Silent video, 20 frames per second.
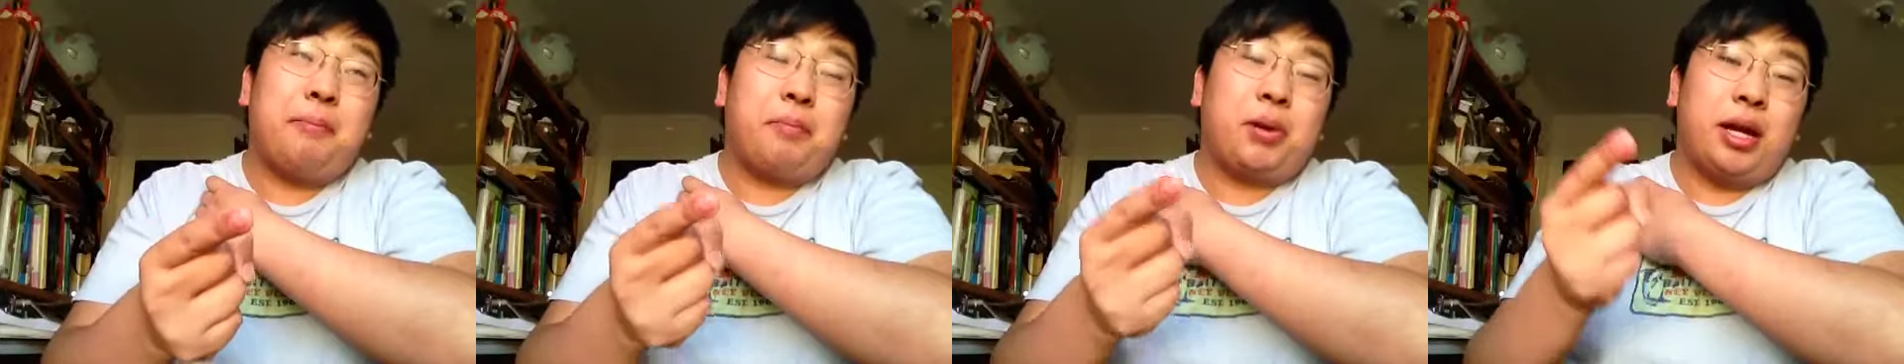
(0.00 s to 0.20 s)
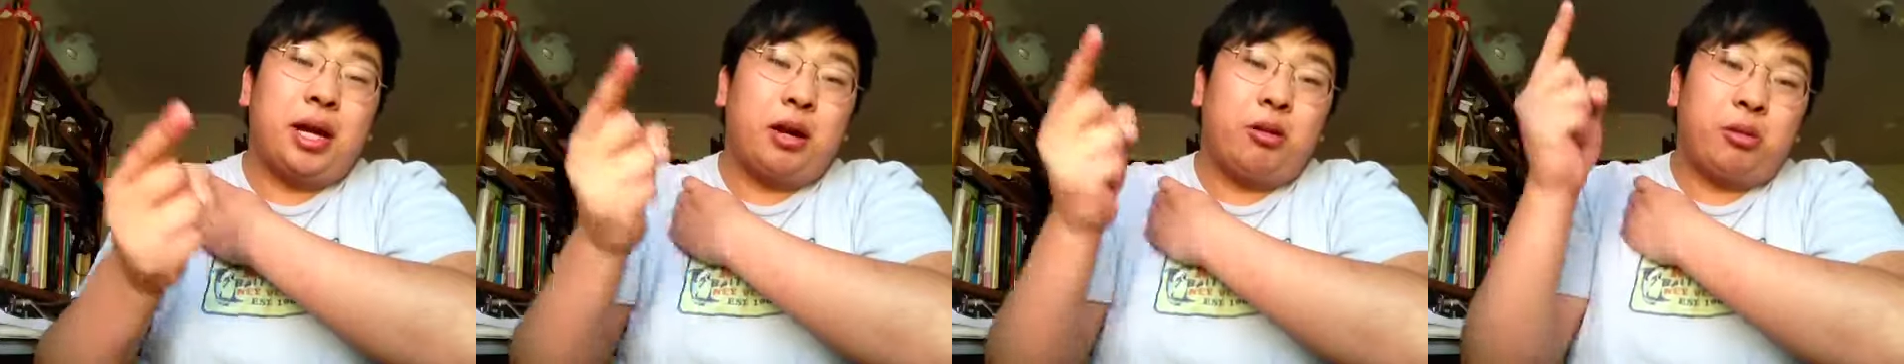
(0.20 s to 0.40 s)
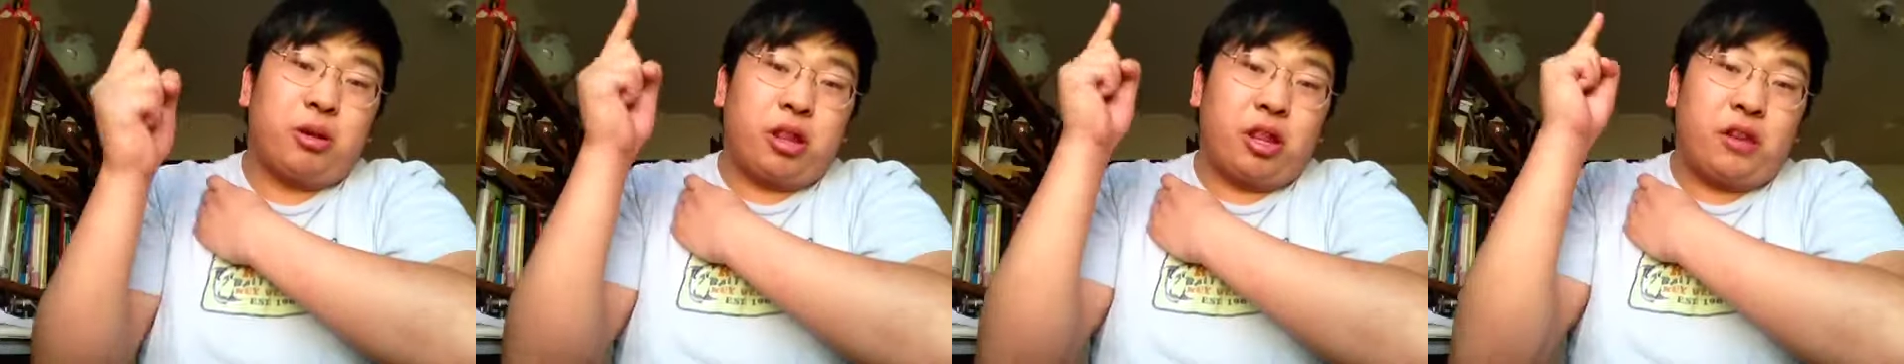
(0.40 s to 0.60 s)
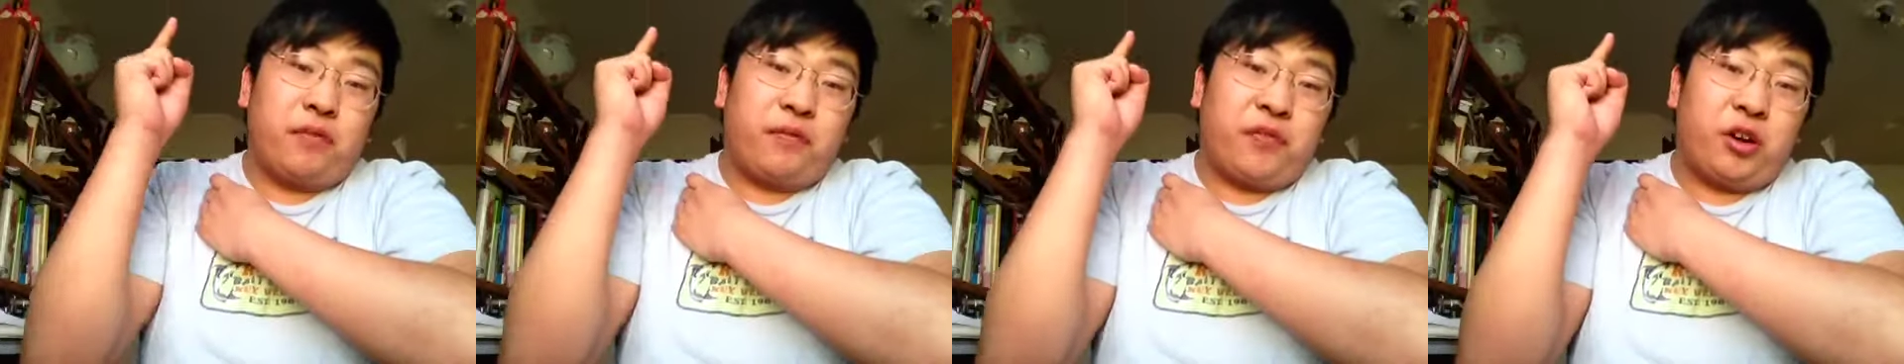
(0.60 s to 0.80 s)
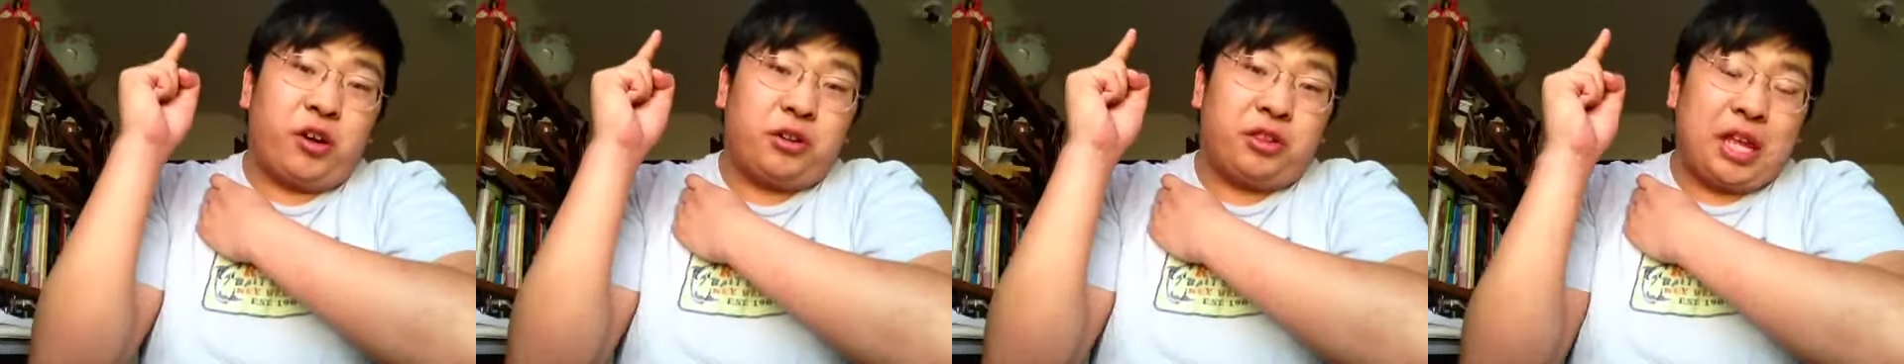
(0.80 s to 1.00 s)
but it was his
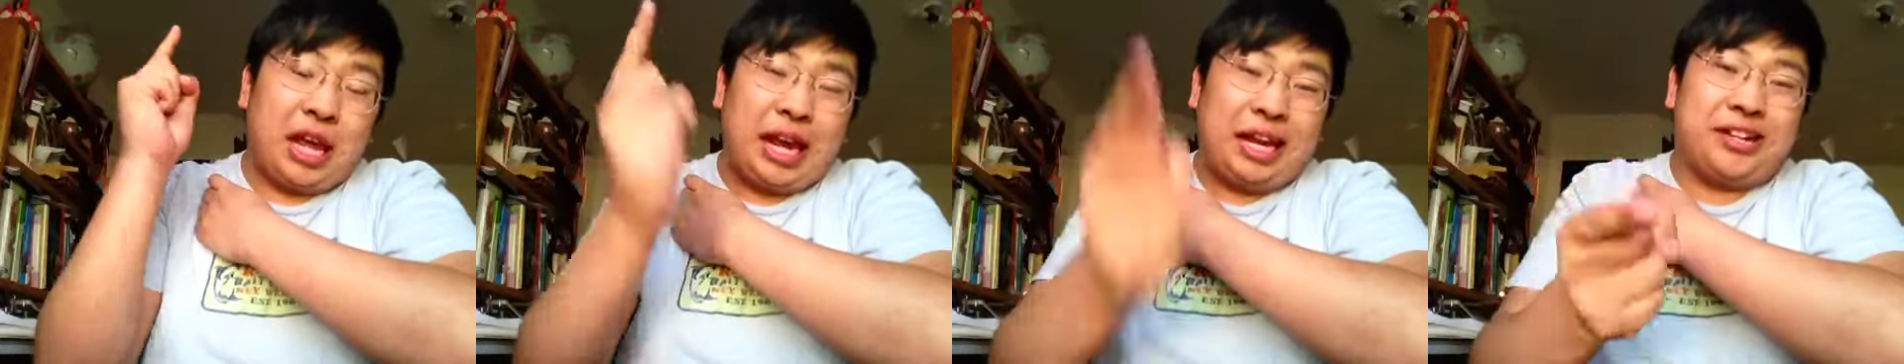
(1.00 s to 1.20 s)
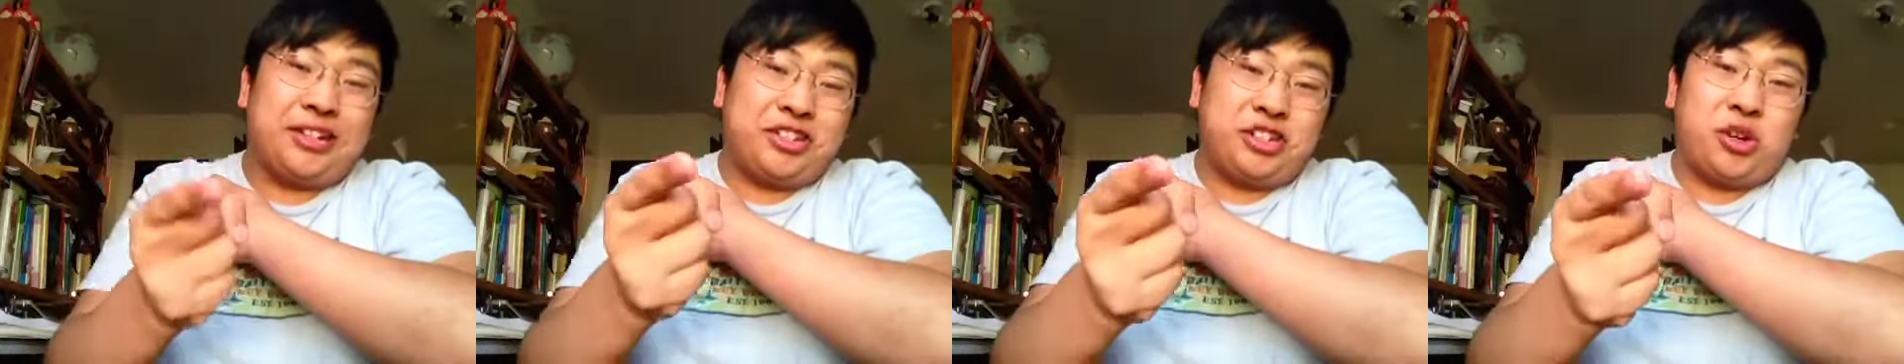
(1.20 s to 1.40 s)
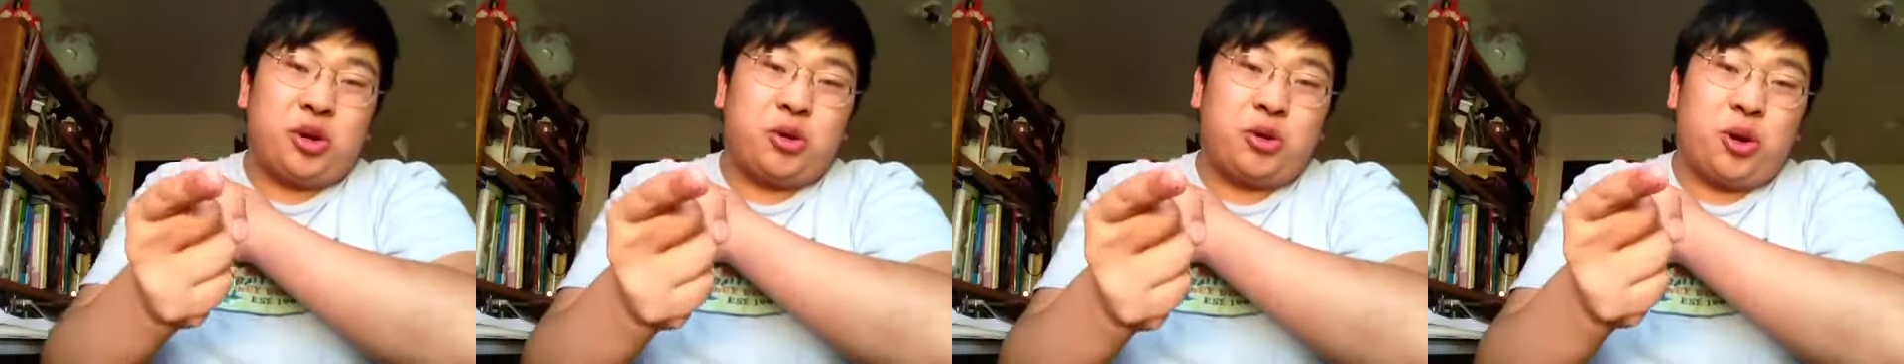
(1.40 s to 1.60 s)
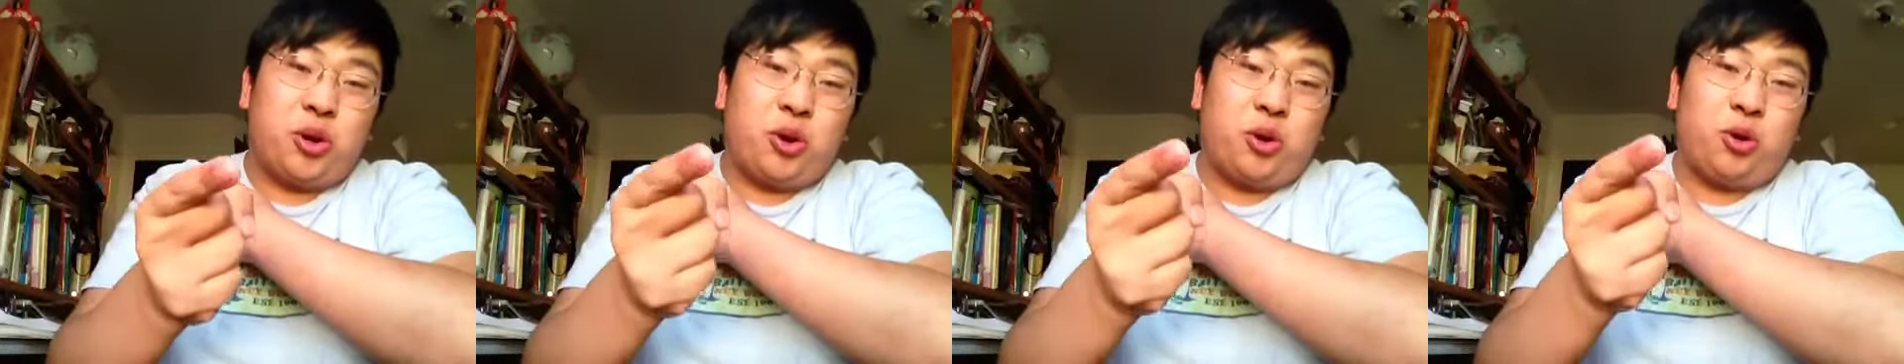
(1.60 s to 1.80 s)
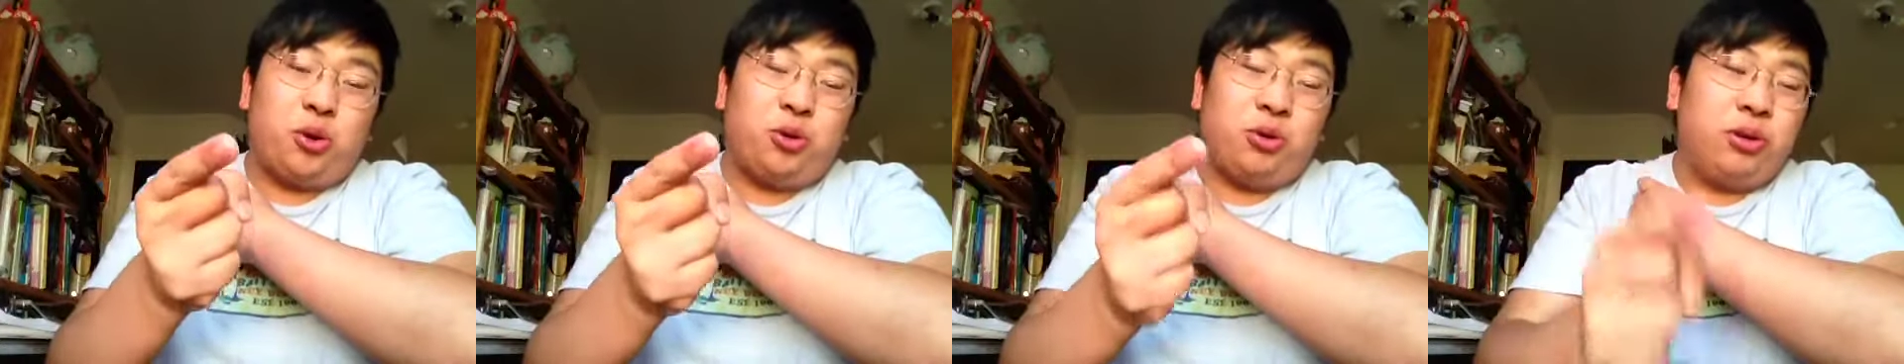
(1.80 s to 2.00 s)
first NHL
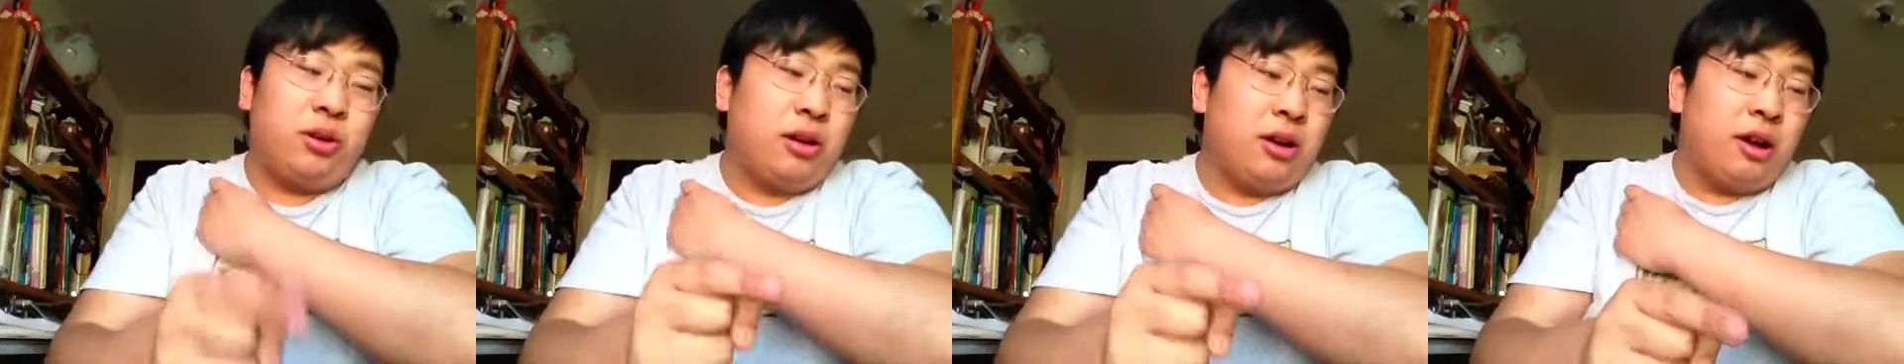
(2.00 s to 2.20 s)
goal.